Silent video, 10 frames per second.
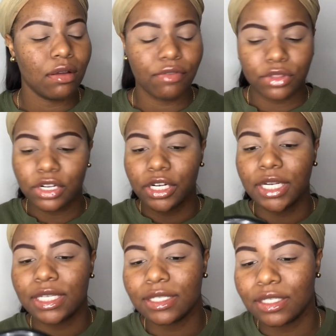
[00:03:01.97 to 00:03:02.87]
for the
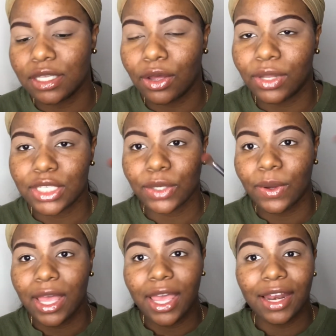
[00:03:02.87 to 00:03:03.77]
crease. So let's go
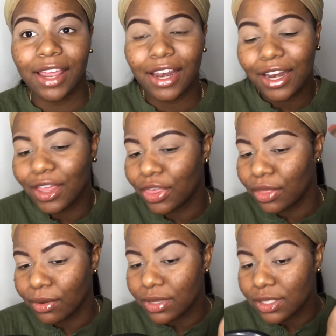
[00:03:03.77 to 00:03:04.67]
ahead and
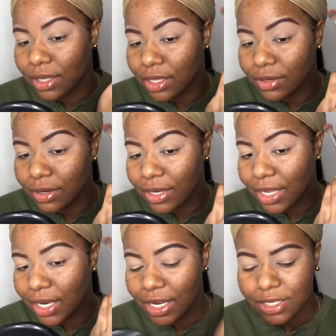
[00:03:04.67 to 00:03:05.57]
throw this color
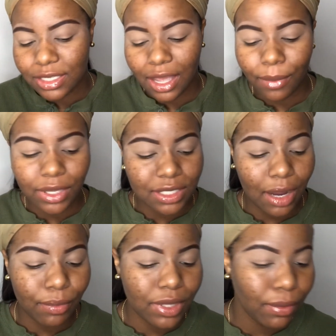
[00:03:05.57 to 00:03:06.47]
in and see how it looks. I
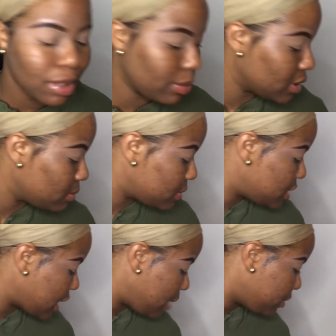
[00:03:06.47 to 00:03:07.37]
really want to put some
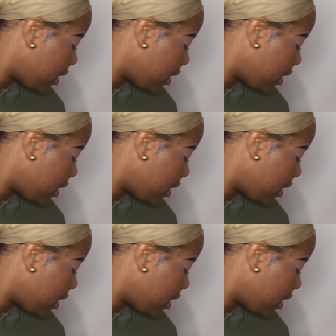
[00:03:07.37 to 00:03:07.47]
tape